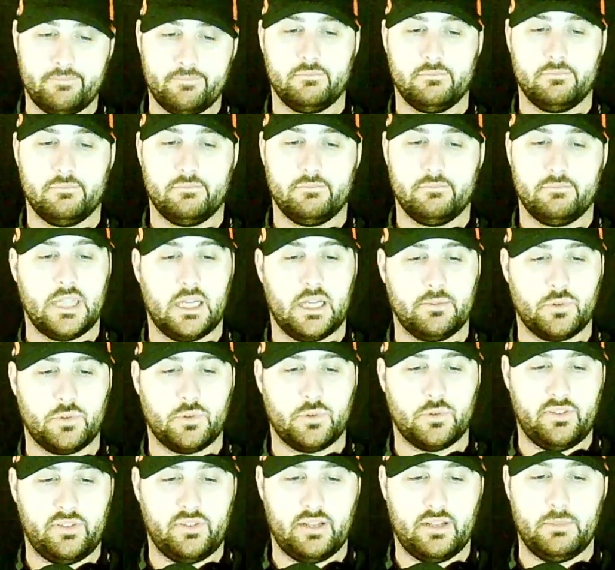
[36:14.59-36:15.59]
It's a top
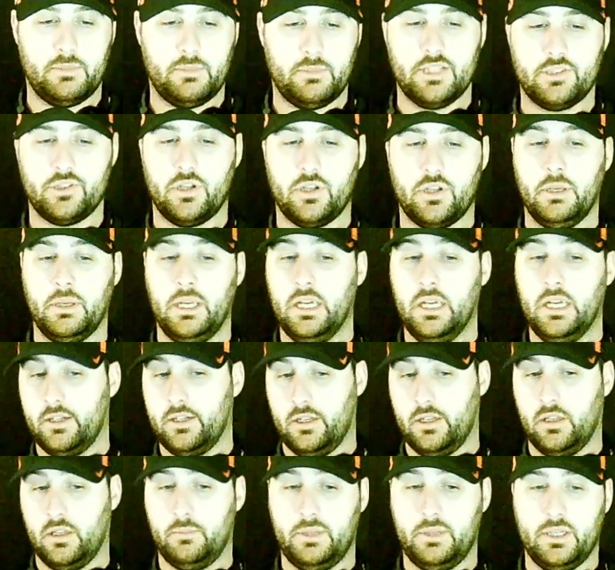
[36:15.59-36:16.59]
25 matchup.
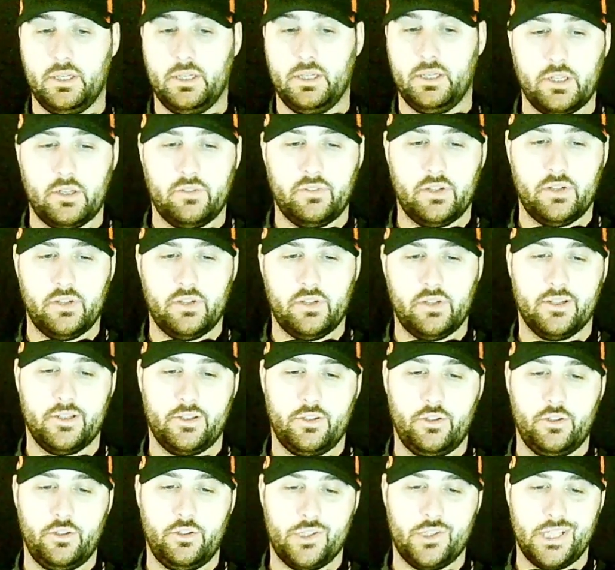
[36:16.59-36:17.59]
Another big one over here in
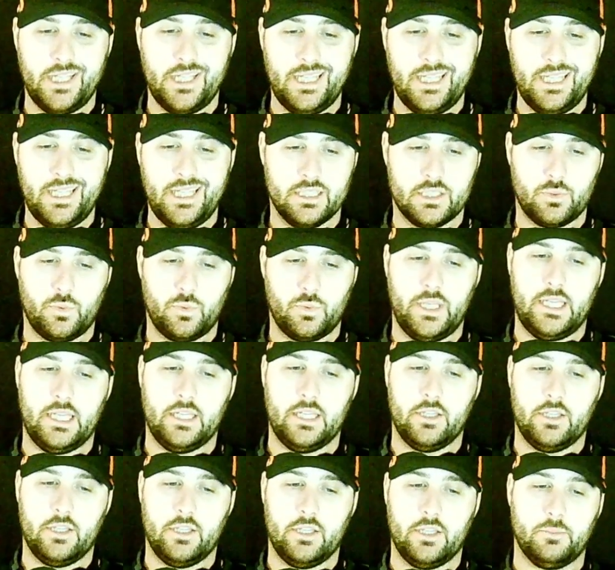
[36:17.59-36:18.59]
Eugene this weekend. You
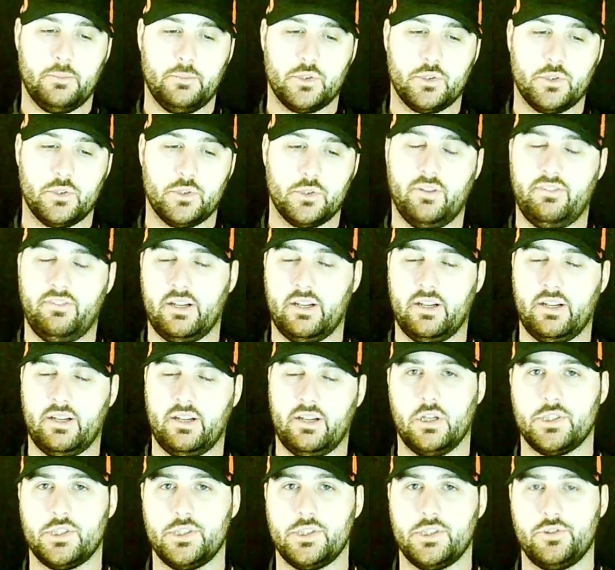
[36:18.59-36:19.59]
got number 25
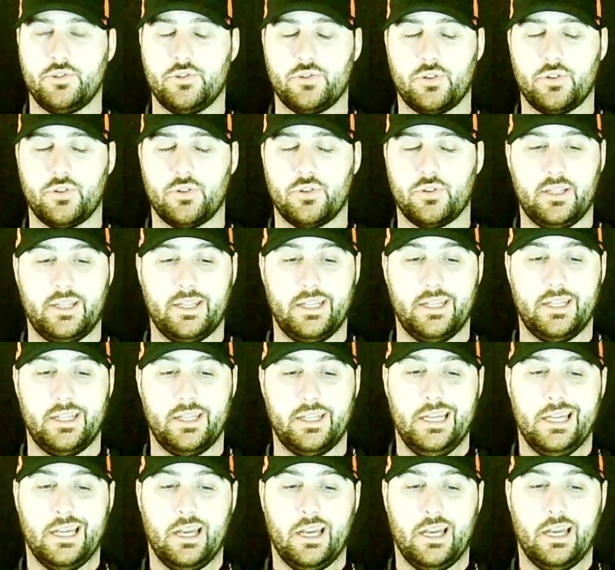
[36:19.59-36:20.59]
Washington traveling
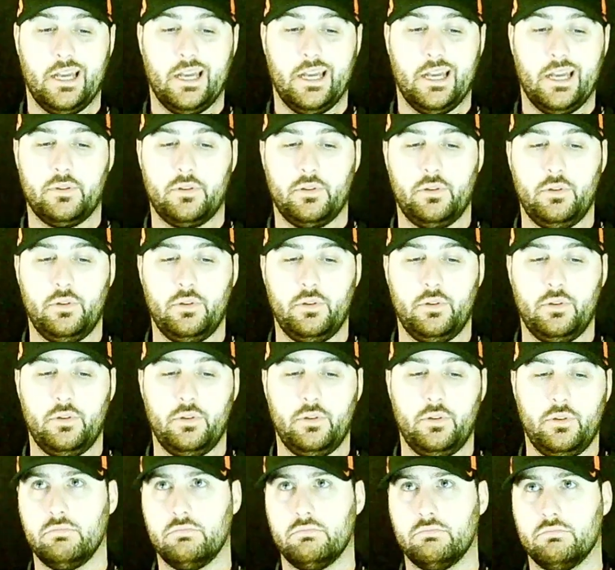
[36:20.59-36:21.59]
up to,
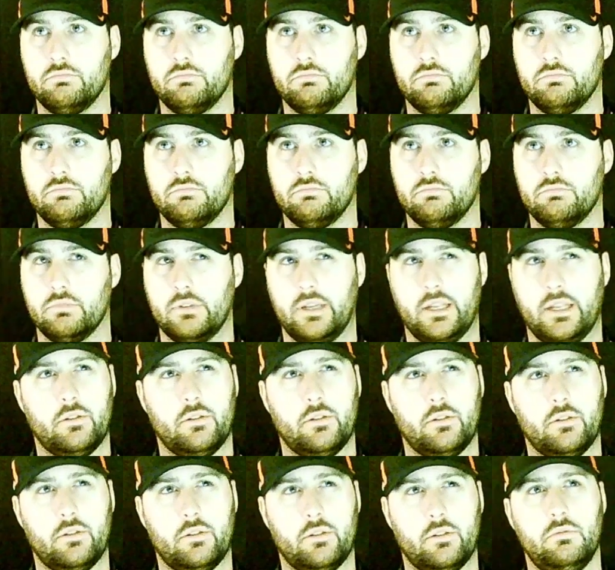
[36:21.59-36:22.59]
down
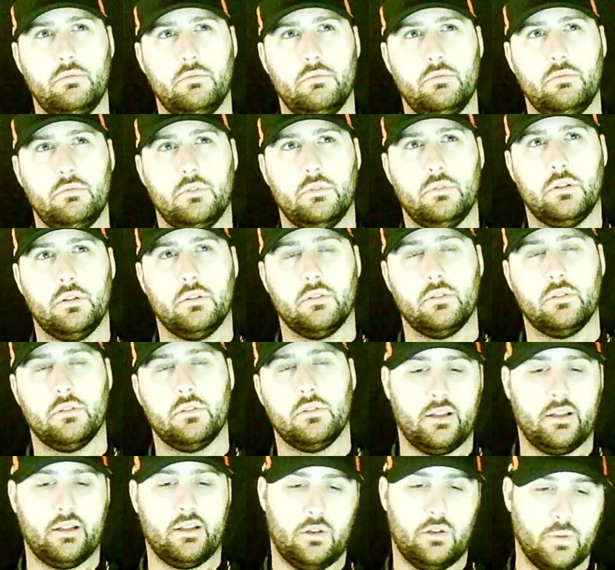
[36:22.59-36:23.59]
to. It's kind of
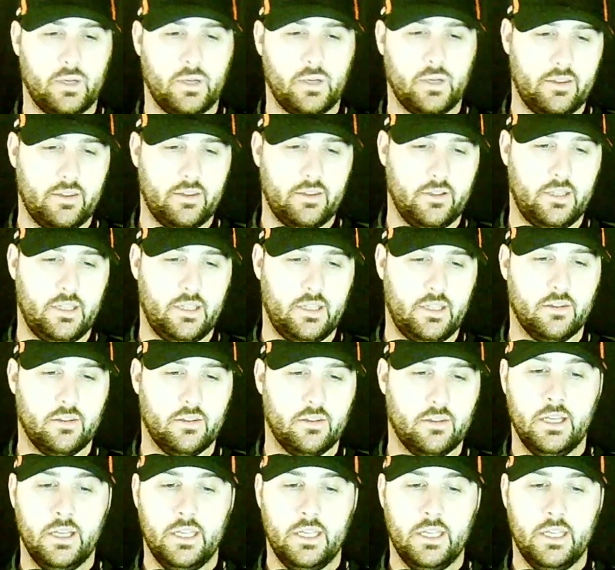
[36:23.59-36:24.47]
all right there together.